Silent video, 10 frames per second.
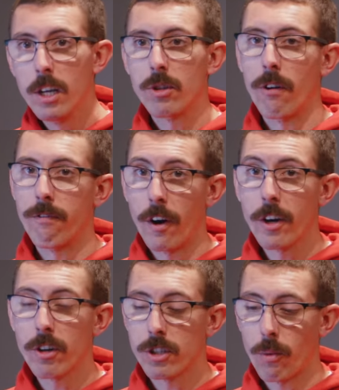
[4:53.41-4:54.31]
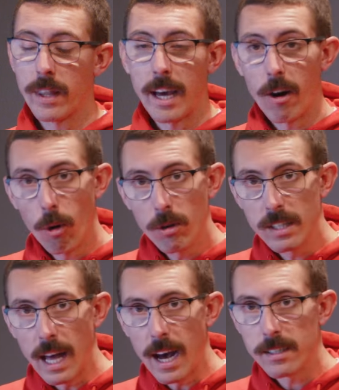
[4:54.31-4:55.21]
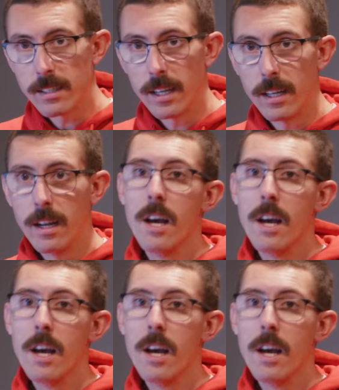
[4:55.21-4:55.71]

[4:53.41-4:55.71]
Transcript: So a funder is the one that holds the asset,